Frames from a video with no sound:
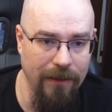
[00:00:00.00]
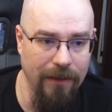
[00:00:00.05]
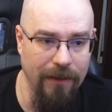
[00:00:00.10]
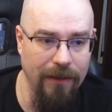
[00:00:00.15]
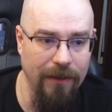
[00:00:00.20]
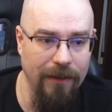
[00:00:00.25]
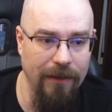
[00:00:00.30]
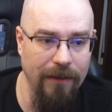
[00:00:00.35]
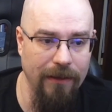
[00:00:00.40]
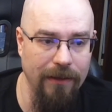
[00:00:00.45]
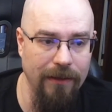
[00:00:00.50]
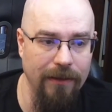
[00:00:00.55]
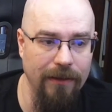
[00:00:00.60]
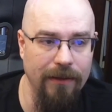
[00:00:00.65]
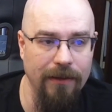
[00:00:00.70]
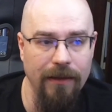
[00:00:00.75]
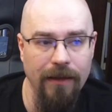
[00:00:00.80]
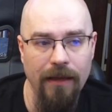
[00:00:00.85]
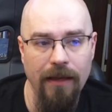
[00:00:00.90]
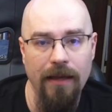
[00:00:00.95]

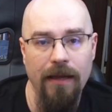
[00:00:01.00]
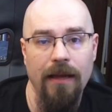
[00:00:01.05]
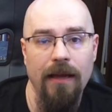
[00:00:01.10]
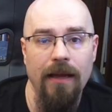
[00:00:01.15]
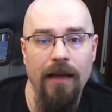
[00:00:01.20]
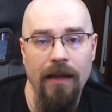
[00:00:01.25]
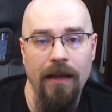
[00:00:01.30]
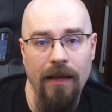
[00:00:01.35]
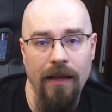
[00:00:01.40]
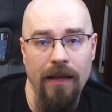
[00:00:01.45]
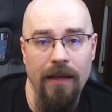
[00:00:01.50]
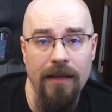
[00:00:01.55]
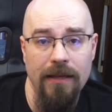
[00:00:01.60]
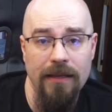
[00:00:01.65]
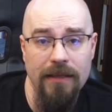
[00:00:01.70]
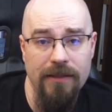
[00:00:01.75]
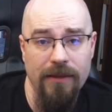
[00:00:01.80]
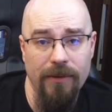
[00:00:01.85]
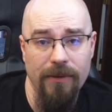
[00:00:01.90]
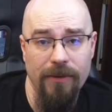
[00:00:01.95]
Uh,
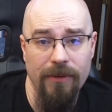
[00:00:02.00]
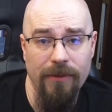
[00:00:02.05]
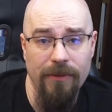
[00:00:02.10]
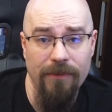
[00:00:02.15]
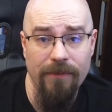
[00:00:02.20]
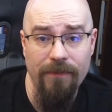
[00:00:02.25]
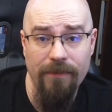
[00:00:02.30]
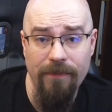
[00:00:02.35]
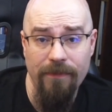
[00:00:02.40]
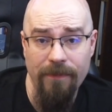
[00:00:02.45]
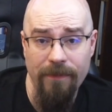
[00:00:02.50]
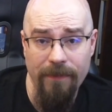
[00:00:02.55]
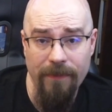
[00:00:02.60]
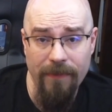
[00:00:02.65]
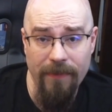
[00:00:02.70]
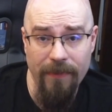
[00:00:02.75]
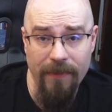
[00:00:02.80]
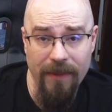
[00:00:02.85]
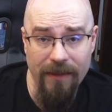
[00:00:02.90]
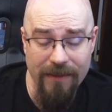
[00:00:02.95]
so
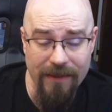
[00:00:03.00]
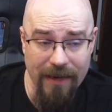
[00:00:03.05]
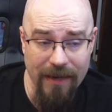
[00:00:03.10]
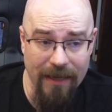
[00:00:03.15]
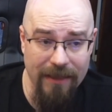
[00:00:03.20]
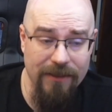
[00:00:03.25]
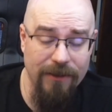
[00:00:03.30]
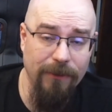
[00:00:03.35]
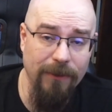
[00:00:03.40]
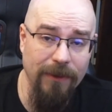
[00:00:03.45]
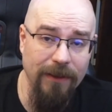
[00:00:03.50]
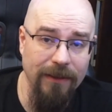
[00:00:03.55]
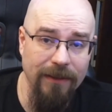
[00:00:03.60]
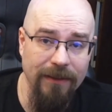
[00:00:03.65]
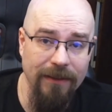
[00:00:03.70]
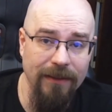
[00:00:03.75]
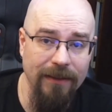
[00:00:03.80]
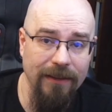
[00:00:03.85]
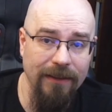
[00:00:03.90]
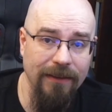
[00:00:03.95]
this next
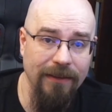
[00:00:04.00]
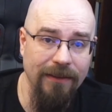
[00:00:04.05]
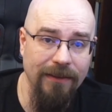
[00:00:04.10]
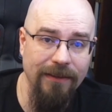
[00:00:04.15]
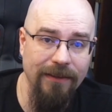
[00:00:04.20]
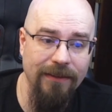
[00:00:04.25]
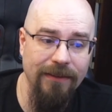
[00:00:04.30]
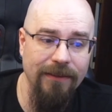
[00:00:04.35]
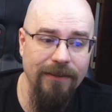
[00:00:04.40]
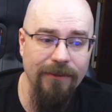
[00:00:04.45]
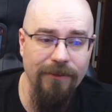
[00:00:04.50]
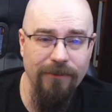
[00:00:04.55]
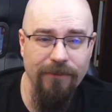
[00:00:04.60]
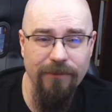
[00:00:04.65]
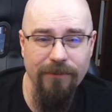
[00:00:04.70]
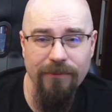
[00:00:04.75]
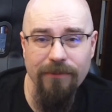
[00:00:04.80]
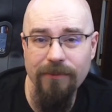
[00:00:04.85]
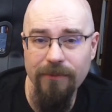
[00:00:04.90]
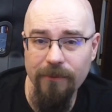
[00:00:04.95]
one is
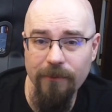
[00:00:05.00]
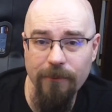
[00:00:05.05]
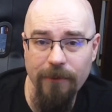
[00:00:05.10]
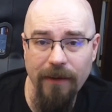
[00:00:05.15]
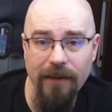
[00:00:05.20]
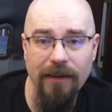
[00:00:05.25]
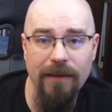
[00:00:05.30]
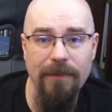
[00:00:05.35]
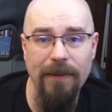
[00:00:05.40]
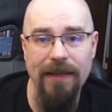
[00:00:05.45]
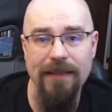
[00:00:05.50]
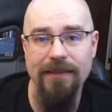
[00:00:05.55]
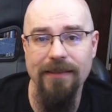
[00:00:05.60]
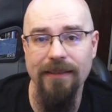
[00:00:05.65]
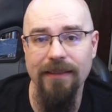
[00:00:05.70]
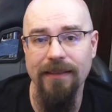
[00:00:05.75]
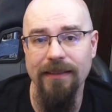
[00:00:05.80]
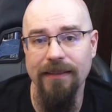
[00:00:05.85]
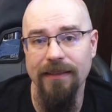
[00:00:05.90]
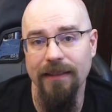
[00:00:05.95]
fairly basic.